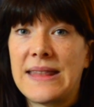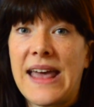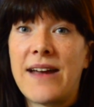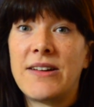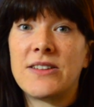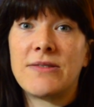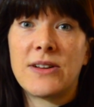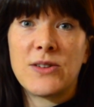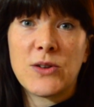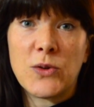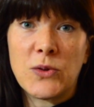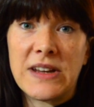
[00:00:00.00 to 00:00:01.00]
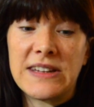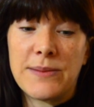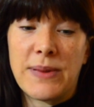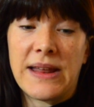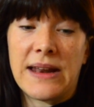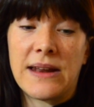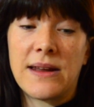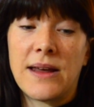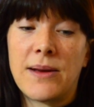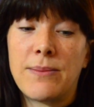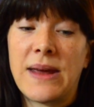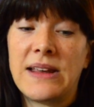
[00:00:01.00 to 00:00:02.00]
areas around school discipline
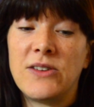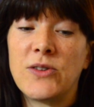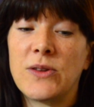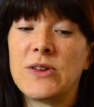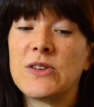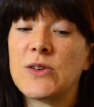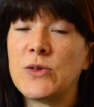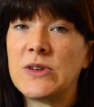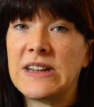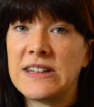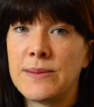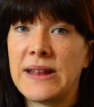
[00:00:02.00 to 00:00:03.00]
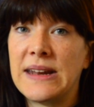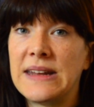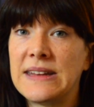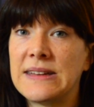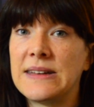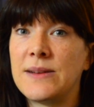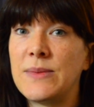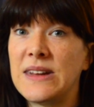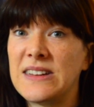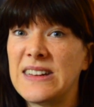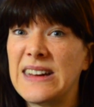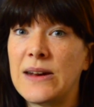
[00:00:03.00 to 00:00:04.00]
and making sure that school discipline is
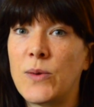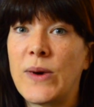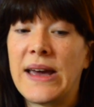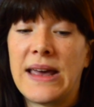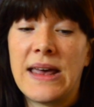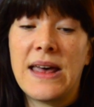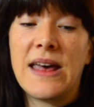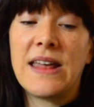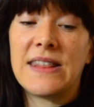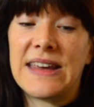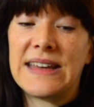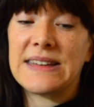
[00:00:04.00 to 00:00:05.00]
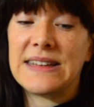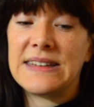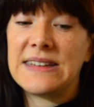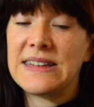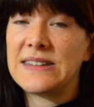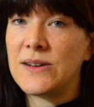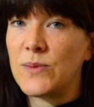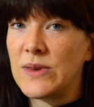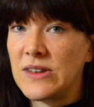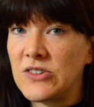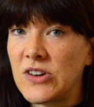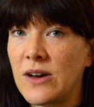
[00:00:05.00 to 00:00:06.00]
administered in a way that is consistent with
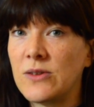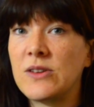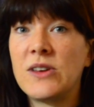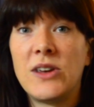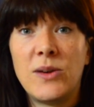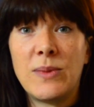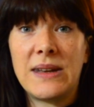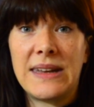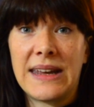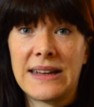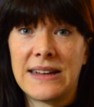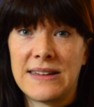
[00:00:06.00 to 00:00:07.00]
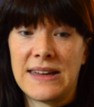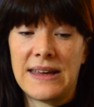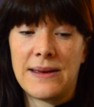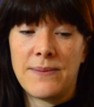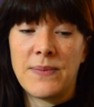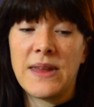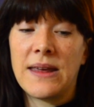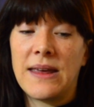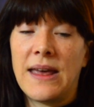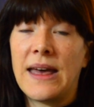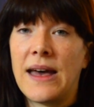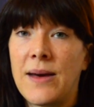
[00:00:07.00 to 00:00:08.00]
a child's human dignity.
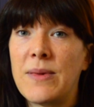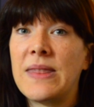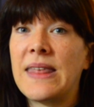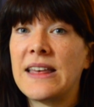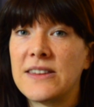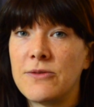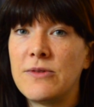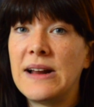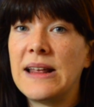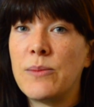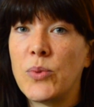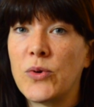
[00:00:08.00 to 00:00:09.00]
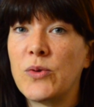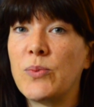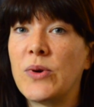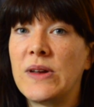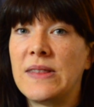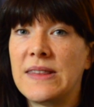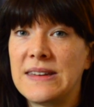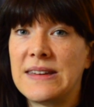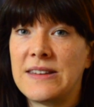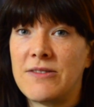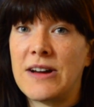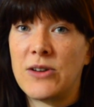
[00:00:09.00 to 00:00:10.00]
And that's a really important point, that
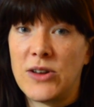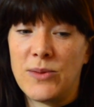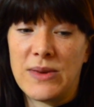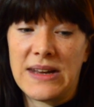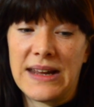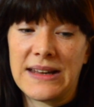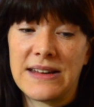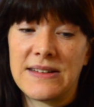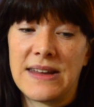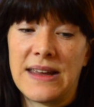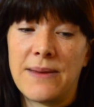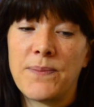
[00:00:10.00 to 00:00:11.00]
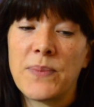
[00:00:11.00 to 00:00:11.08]
it's around human dignity.